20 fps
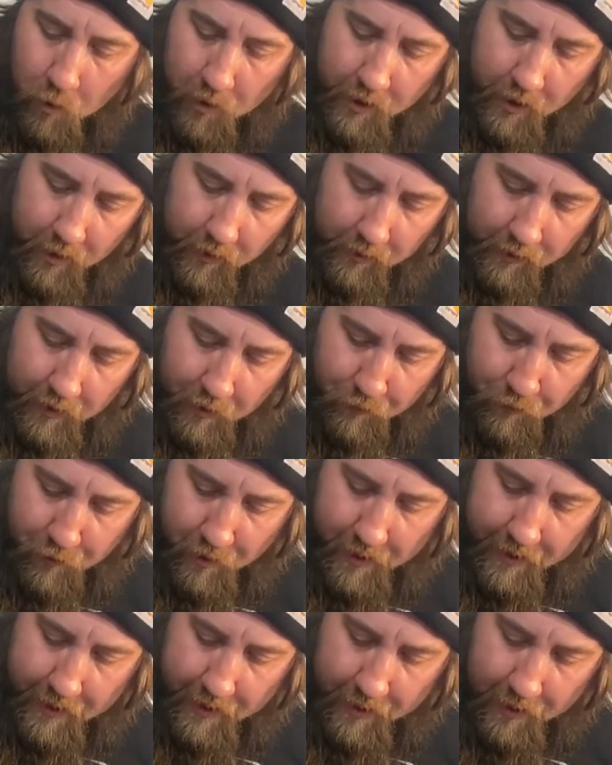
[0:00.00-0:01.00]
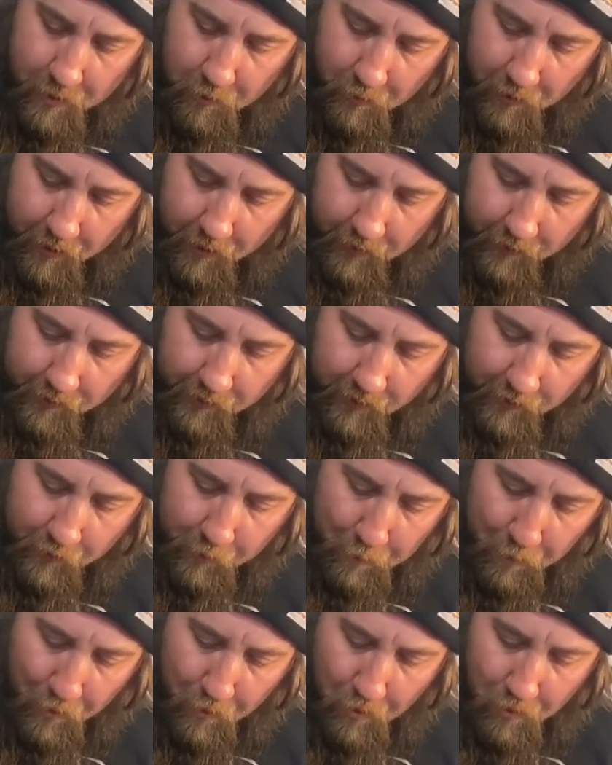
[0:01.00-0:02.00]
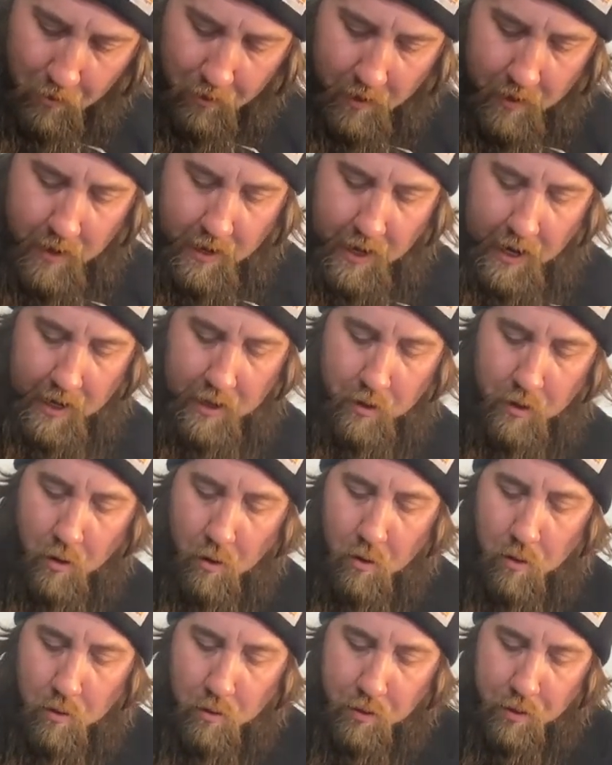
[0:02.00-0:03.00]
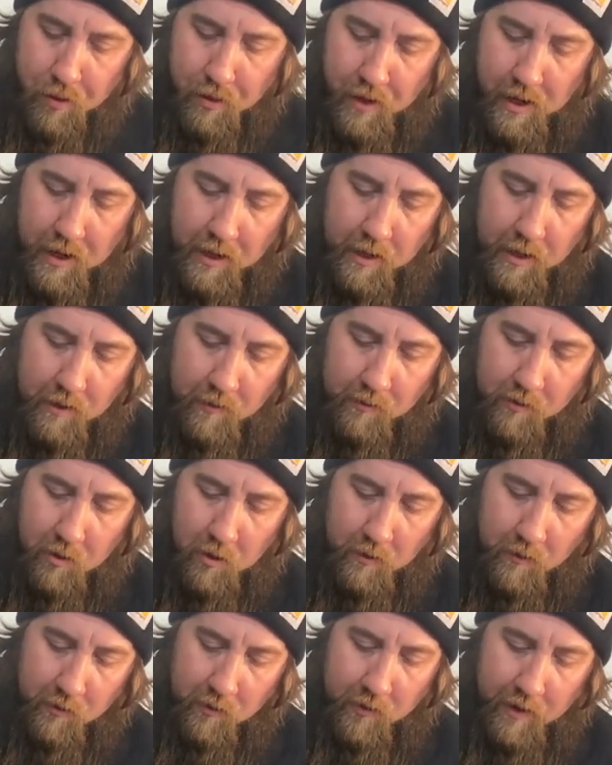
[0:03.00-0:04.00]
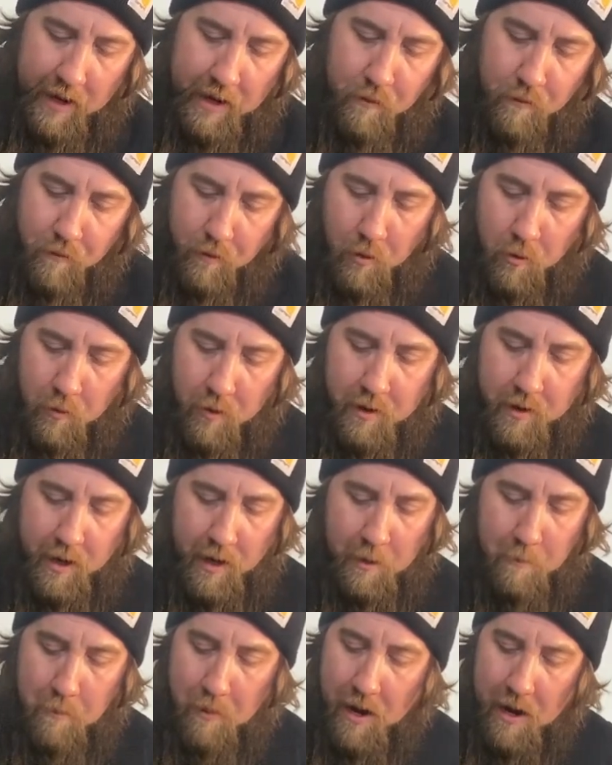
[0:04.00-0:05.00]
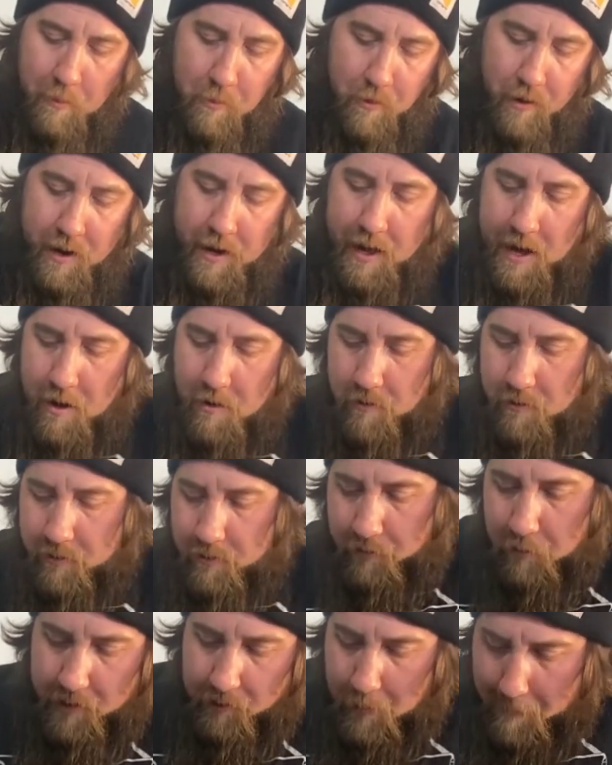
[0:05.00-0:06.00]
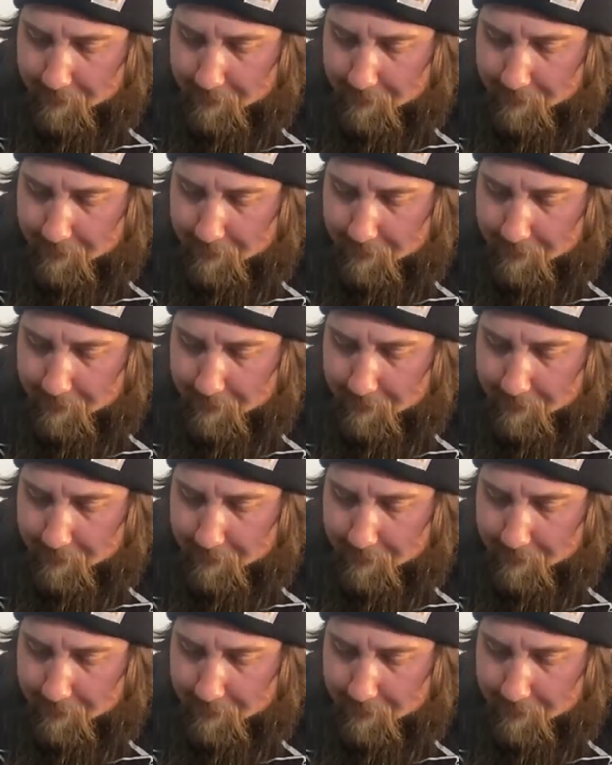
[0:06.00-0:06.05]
we're gonna lift right here where it says pull, and the whole thing is gonna slide forward and pop right out.